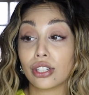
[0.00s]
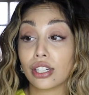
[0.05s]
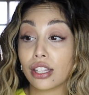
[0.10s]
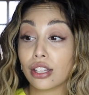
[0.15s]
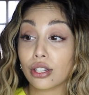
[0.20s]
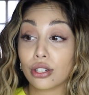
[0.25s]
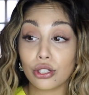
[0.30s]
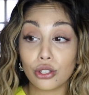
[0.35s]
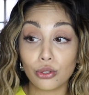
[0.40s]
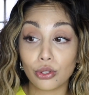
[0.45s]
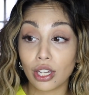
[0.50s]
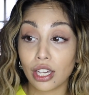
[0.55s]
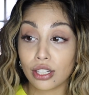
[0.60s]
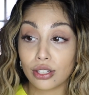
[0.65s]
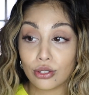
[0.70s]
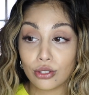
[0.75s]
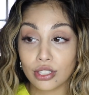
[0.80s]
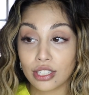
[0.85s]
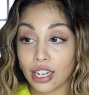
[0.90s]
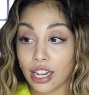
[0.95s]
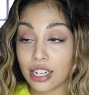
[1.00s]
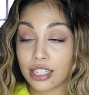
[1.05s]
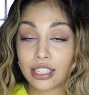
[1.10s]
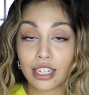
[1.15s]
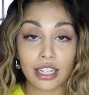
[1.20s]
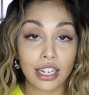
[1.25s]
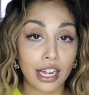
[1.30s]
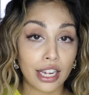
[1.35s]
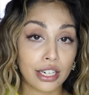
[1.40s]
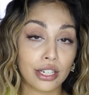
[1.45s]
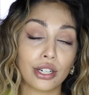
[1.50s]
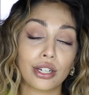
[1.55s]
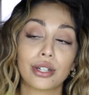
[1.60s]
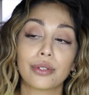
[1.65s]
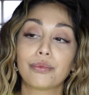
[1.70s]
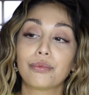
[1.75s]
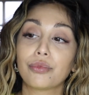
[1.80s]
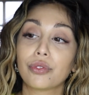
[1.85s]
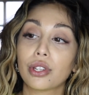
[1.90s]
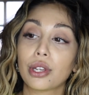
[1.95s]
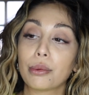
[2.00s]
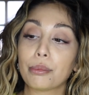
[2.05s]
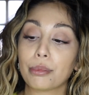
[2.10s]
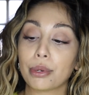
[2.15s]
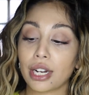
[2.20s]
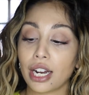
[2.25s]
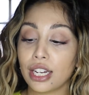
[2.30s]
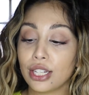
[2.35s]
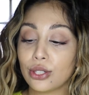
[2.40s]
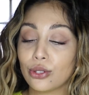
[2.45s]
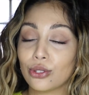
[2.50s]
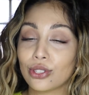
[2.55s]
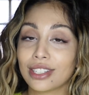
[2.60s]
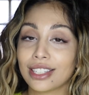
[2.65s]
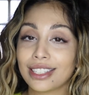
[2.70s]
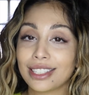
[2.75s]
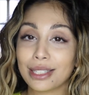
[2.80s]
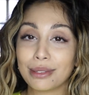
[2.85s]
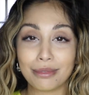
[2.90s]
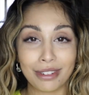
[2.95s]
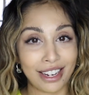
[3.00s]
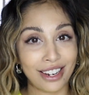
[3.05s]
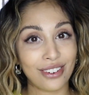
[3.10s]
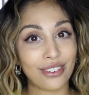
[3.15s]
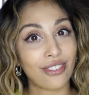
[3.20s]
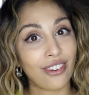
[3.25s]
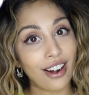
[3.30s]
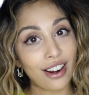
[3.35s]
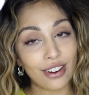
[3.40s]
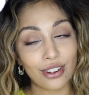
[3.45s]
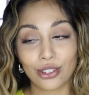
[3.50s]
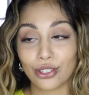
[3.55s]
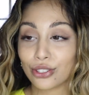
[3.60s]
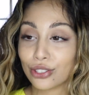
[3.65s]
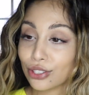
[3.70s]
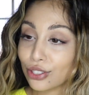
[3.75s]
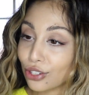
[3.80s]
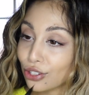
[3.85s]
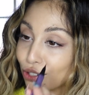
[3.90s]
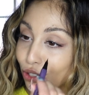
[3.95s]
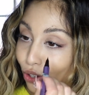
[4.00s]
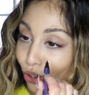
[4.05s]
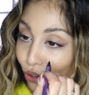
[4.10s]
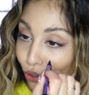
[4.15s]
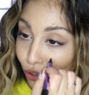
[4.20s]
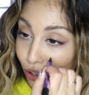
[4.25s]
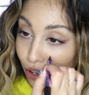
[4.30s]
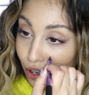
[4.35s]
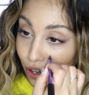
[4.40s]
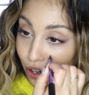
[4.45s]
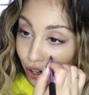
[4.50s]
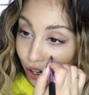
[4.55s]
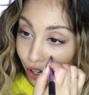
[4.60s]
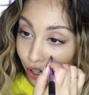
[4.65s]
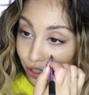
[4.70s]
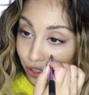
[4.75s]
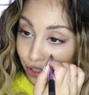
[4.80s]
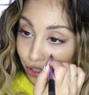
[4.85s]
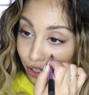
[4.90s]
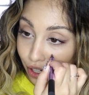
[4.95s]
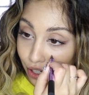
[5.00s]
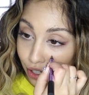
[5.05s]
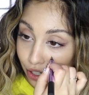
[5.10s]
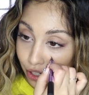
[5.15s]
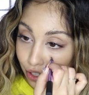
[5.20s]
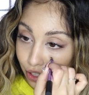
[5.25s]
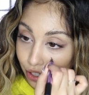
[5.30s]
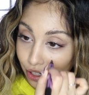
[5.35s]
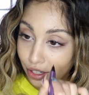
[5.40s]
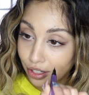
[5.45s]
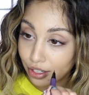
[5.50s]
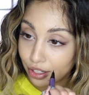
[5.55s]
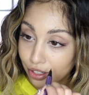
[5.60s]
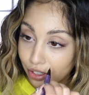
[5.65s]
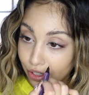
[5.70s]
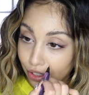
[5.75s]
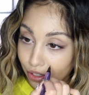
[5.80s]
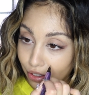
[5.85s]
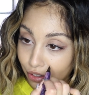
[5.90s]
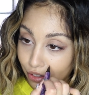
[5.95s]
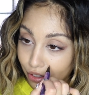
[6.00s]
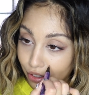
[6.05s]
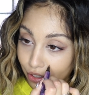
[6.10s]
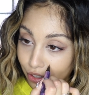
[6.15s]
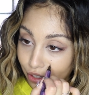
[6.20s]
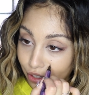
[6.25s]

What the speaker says: either. You can use it as a liner, but I use it to make freckles. So I just kind of, you know,